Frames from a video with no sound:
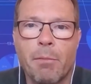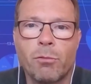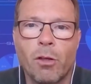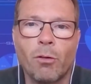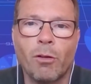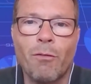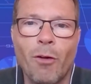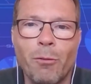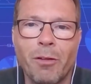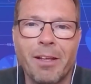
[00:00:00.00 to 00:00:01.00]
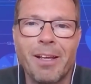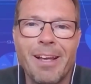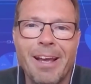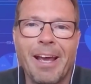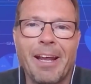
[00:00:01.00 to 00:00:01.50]
on the phone
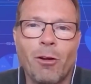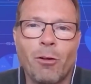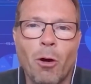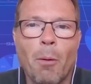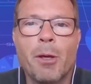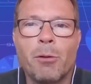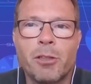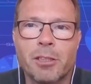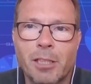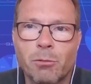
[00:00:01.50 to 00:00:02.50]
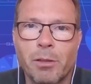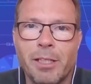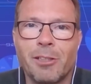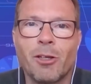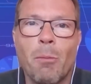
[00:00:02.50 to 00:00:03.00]
and on computers as we
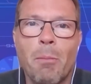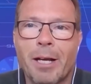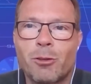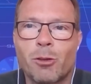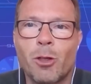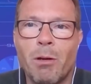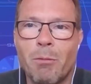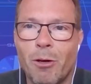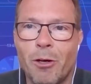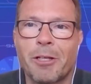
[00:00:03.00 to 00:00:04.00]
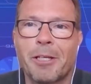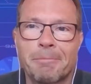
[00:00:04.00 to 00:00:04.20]
need to go back to school and work.